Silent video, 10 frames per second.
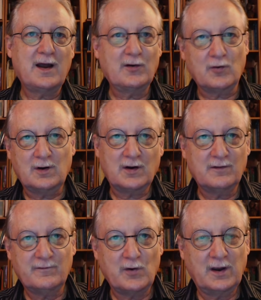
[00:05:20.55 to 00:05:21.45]
or
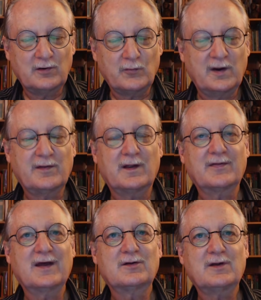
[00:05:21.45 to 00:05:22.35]
clairvoyance or anything like
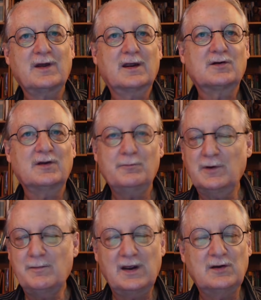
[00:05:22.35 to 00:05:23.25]
that. Psychic
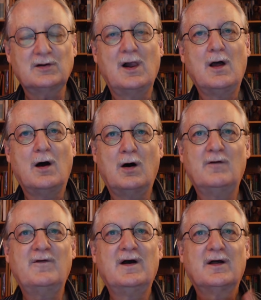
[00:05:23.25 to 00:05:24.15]
simply means
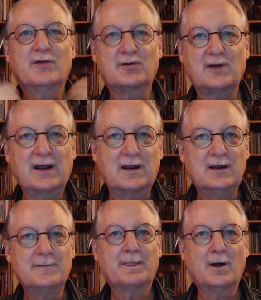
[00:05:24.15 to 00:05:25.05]
of the psyche,
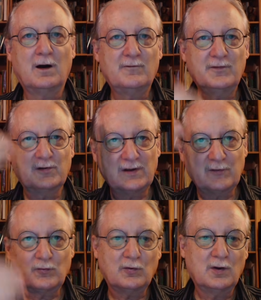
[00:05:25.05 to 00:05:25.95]
of the
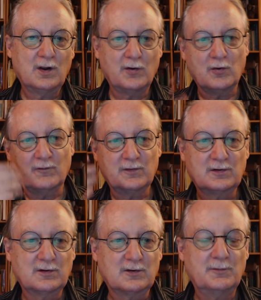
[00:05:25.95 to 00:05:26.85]
central nervous
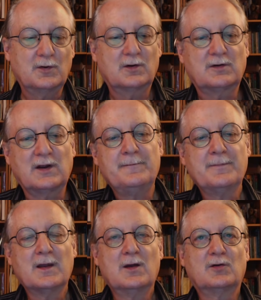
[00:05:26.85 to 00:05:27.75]
system, you could say.
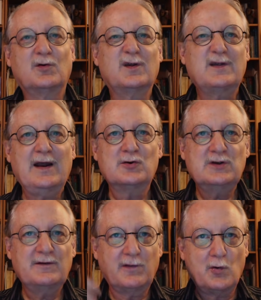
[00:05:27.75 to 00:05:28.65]
So this
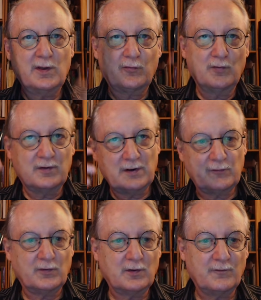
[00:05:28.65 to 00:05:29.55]
energy flowing through the
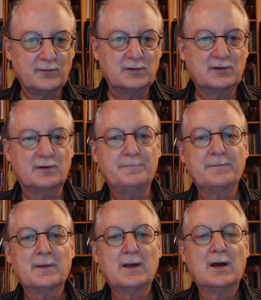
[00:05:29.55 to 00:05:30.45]
central nervous system
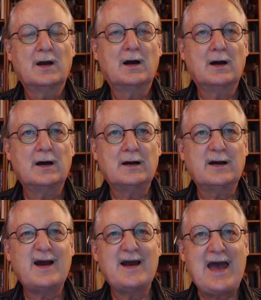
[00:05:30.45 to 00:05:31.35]

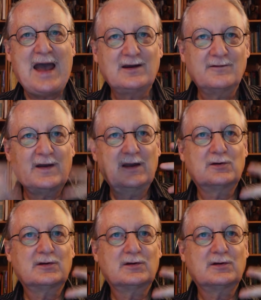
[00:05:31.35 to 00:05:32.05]
activates